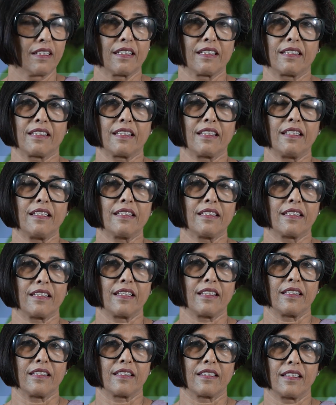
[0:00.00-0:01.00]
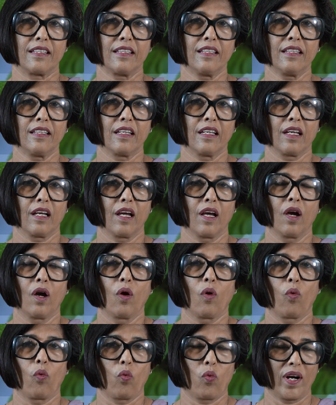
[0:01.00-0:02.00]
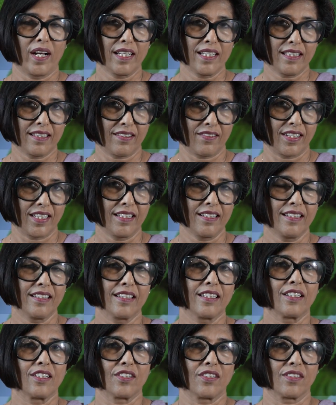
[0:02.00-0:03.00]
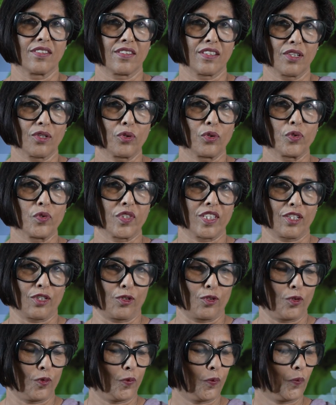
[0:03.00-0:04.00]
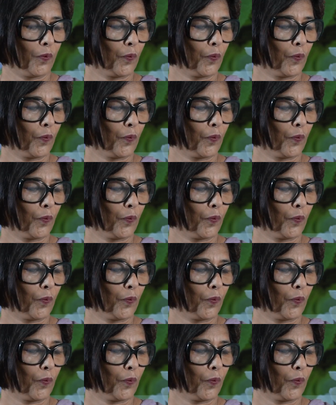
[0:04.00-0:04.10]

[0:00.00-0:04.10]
C C C one three zero zero.